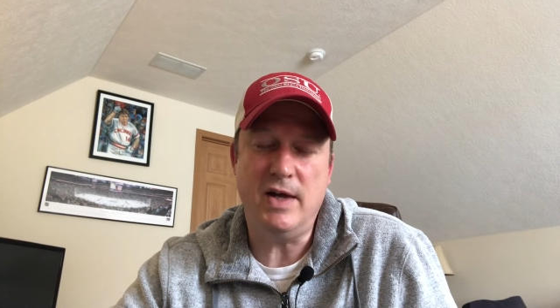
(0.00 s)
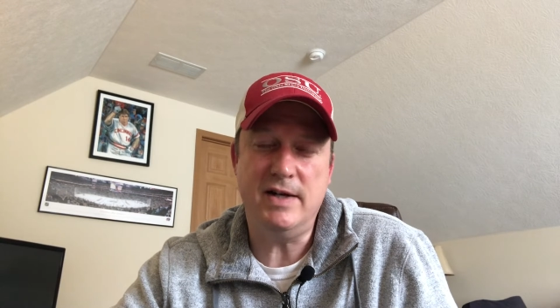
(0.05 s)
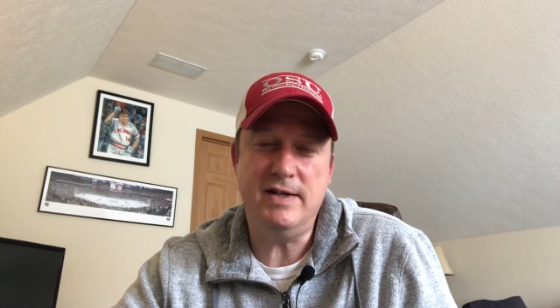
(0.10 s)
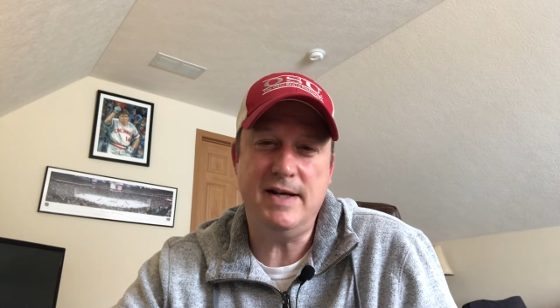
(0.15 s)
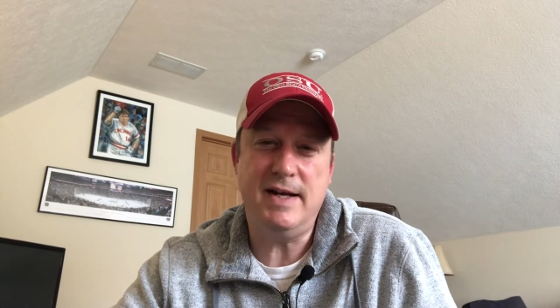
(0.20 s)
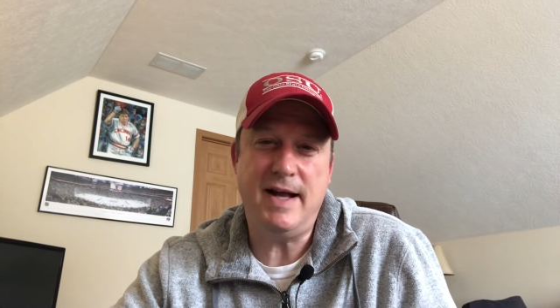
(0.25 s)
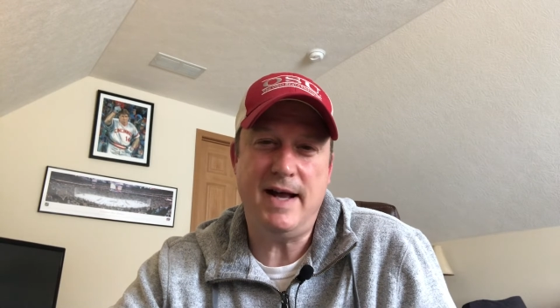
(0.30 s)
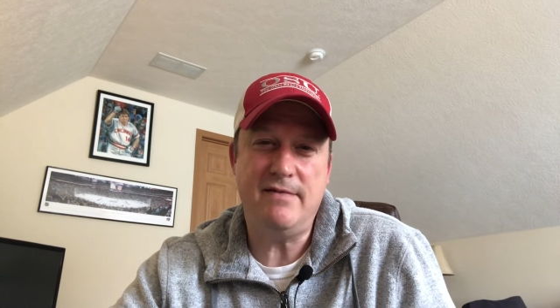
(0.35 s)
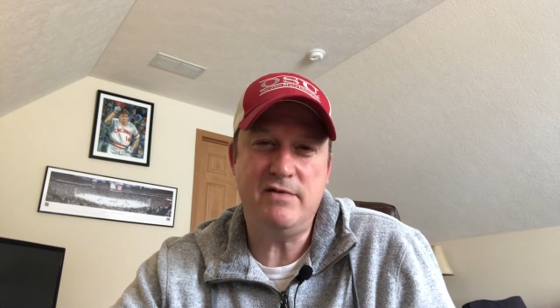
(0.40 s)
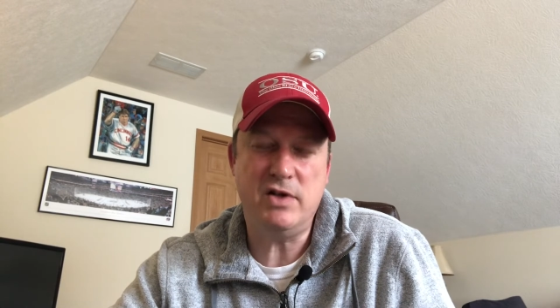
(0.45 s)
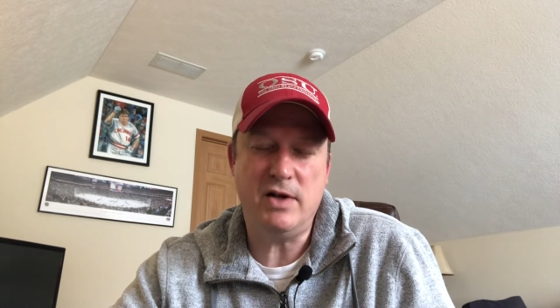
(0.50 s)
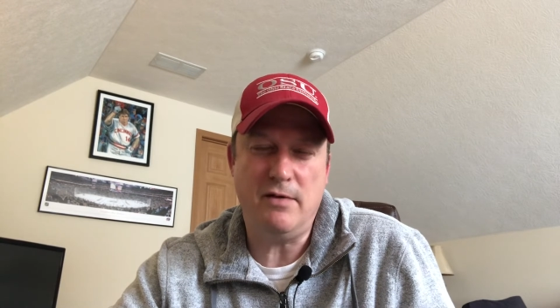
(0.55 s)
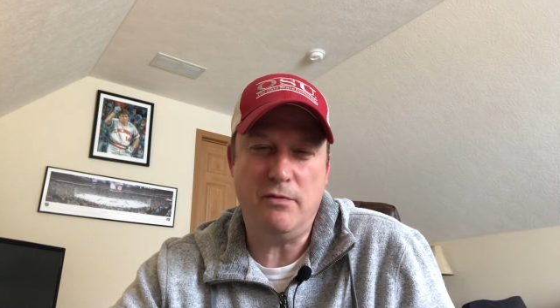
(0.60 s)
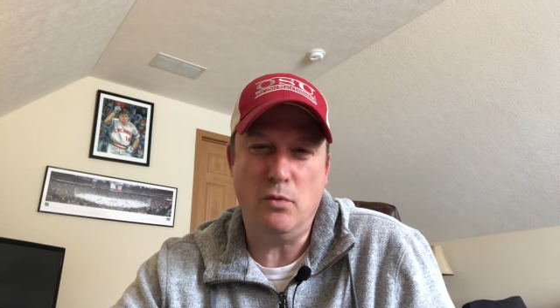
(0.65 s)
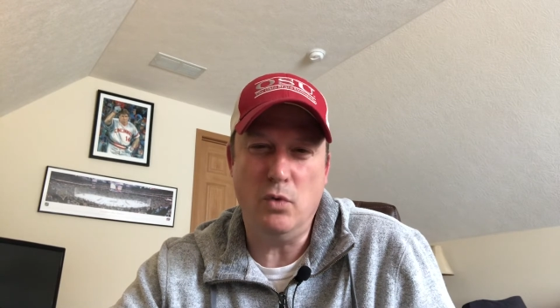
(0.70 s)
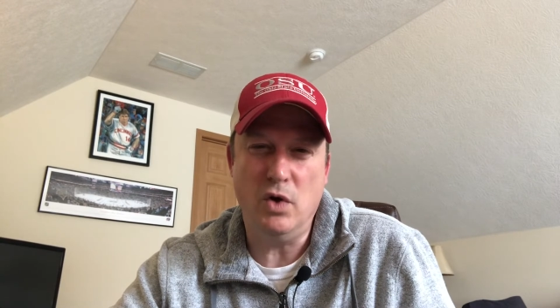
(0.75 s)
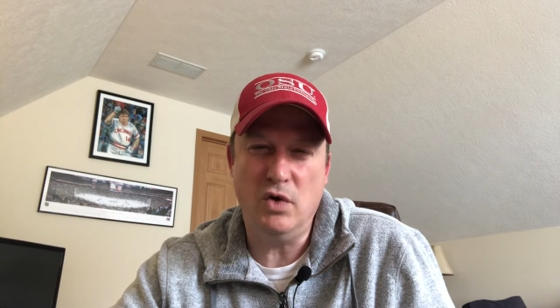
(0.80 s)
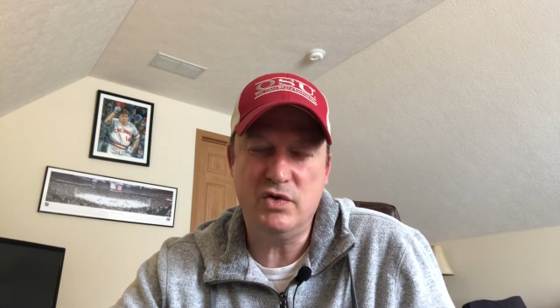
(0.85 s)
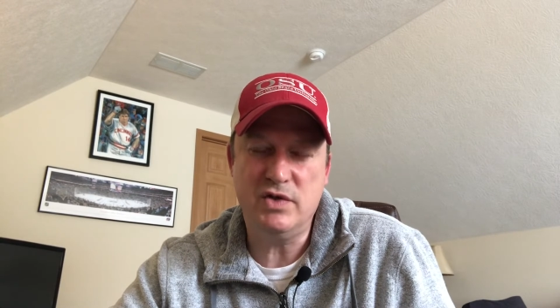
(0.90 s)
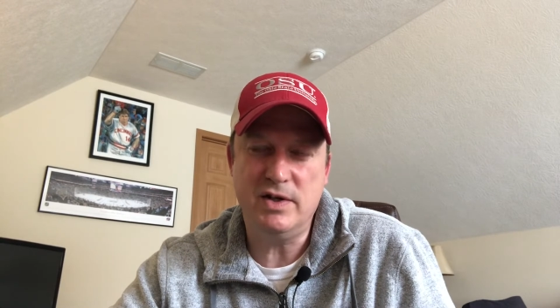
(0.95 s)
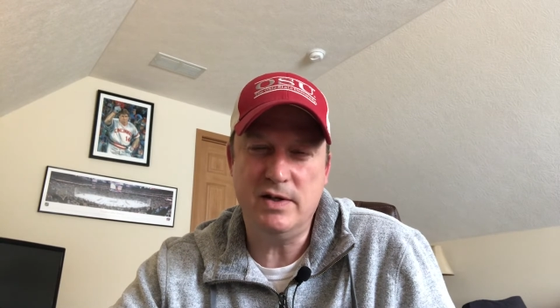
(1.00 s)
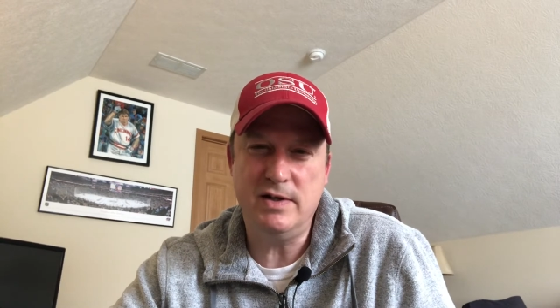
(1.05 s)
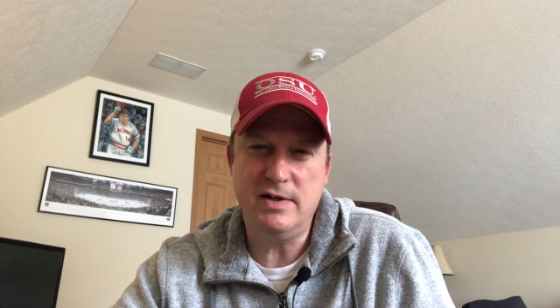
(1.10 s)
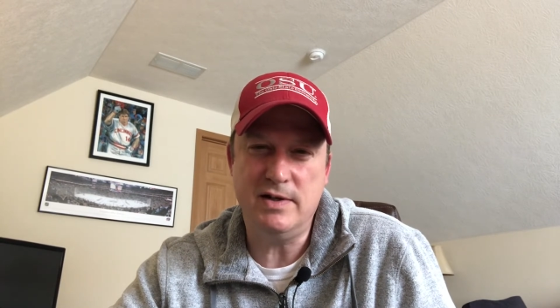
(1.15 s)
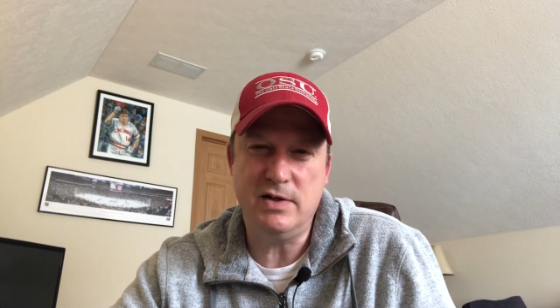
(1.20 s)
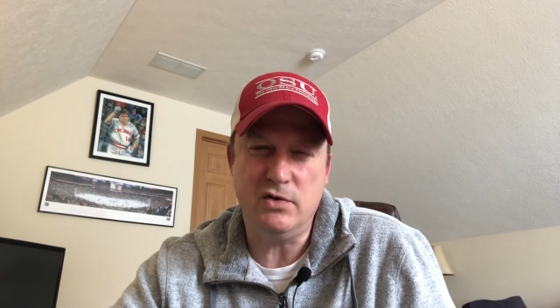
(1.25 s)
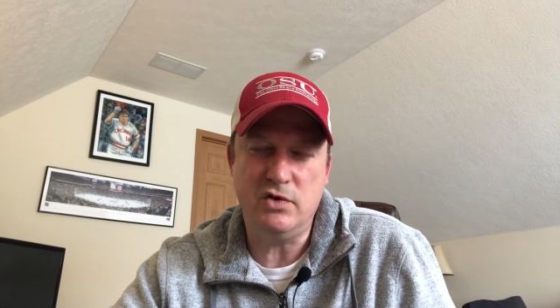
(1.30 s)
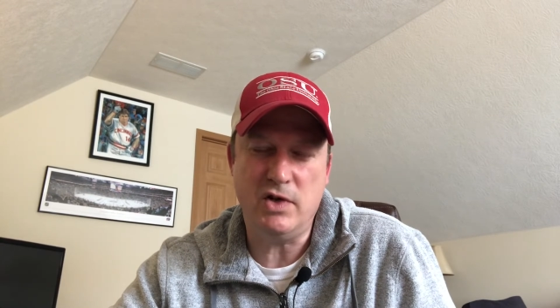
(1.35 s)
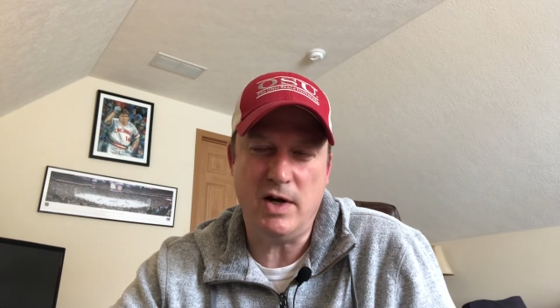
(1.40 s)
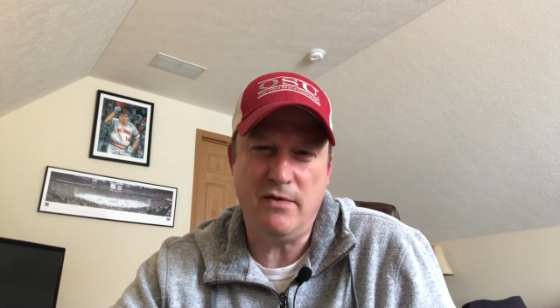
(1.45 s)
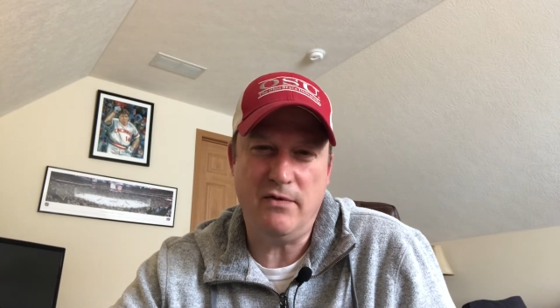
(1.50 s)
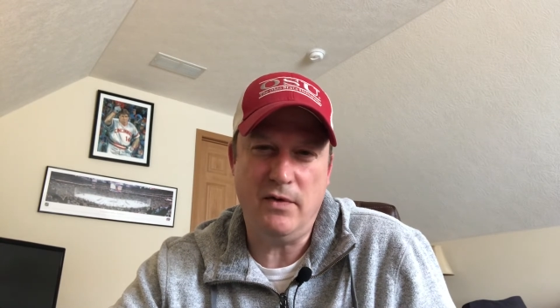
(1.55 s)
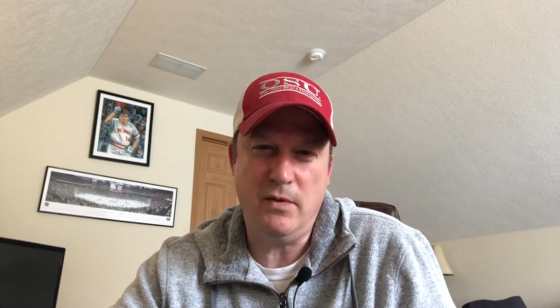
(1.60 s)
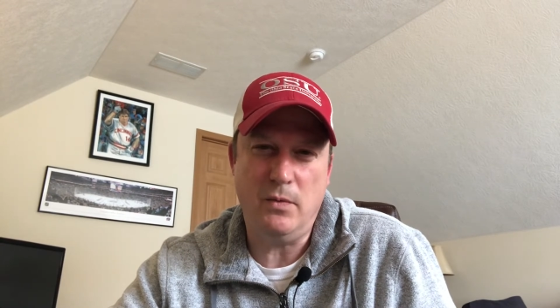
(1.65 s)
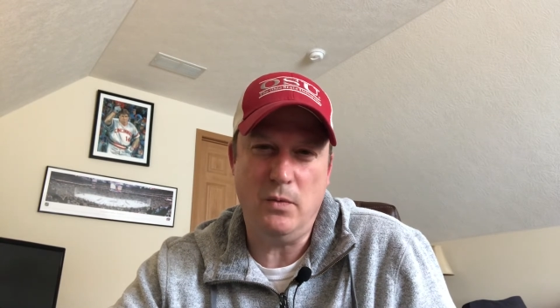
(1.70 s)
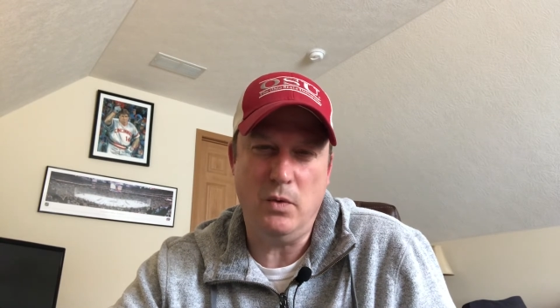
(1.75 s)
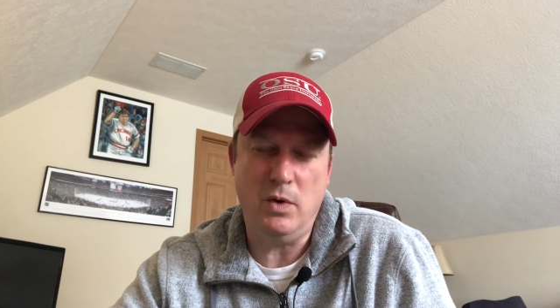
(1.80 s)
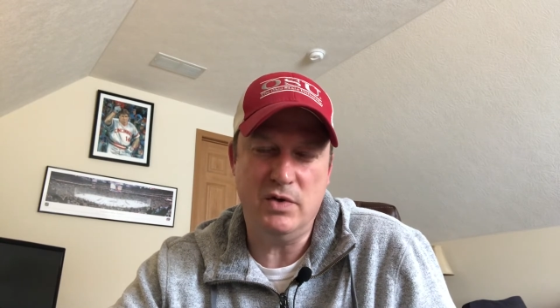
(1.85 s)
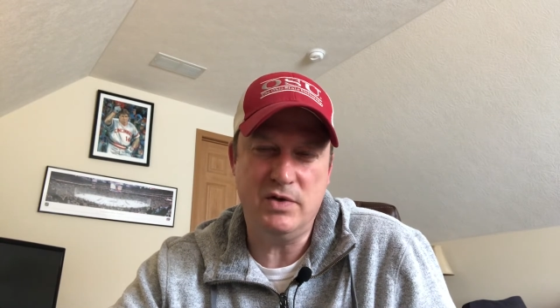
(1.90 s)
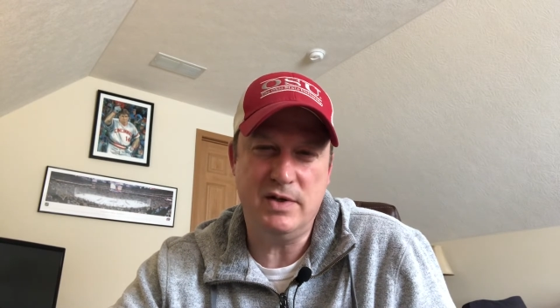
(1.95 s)
They did have Jeff Wilson until Jeff
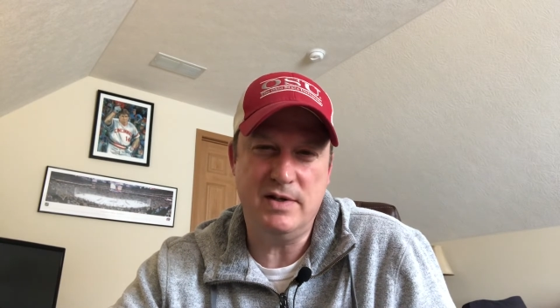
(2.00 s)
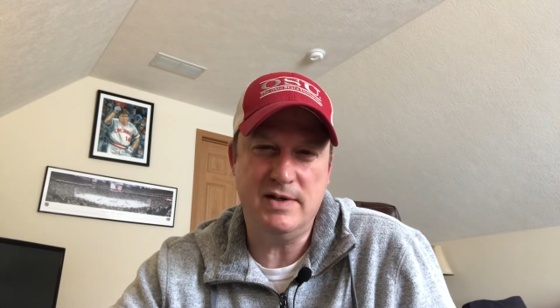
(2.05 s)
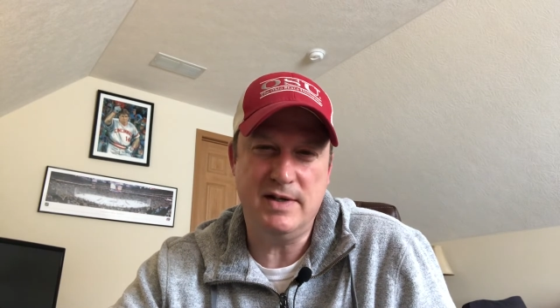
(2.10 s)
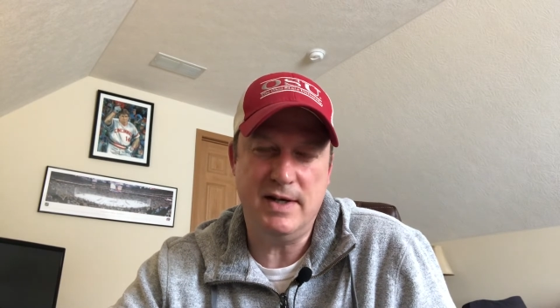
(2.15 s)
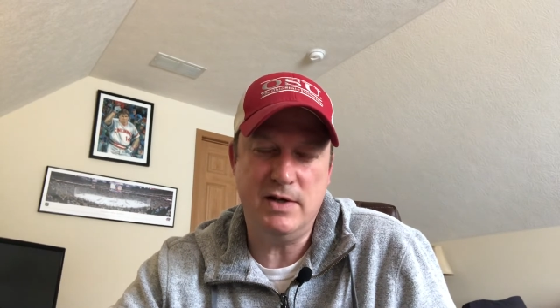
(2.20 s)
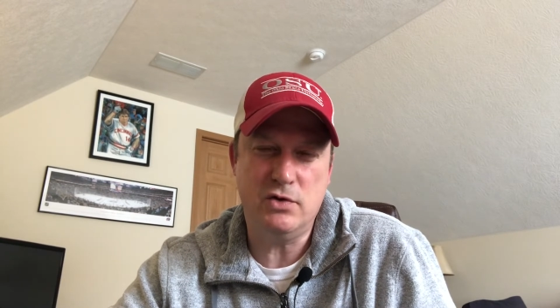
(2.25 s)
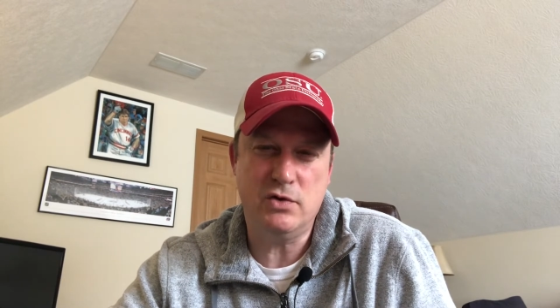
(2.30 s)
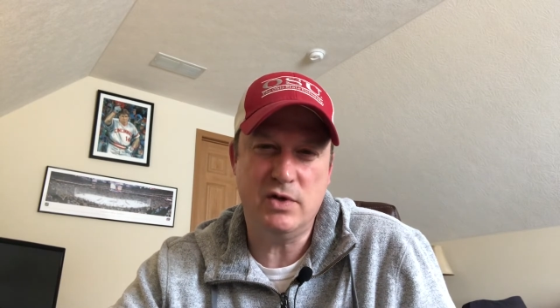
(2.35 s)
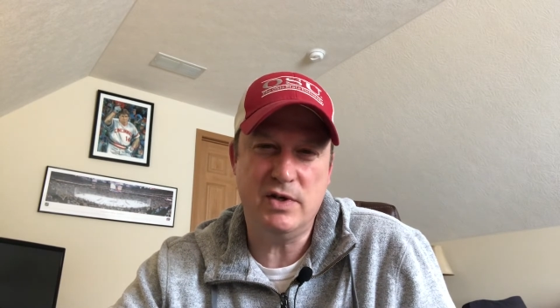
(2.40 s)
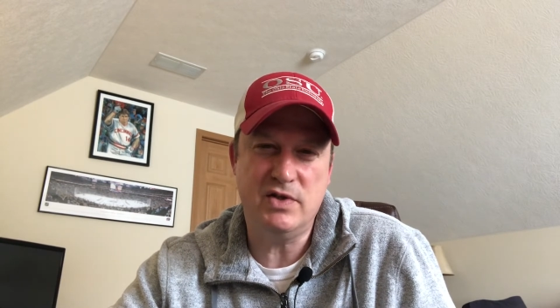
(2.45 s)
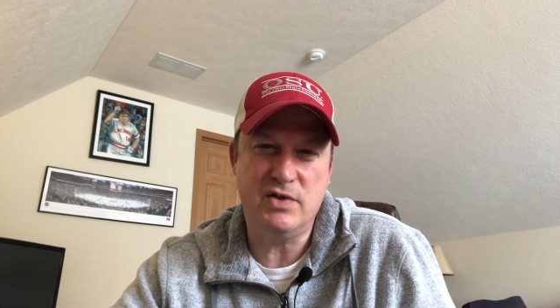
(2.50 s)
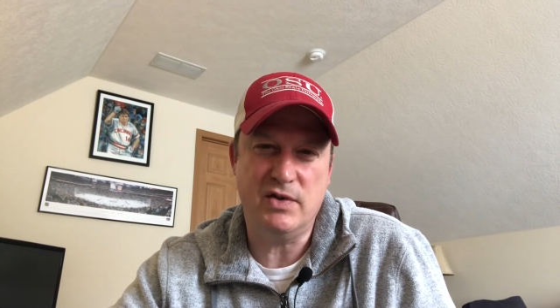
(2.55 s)
Wilson's injury,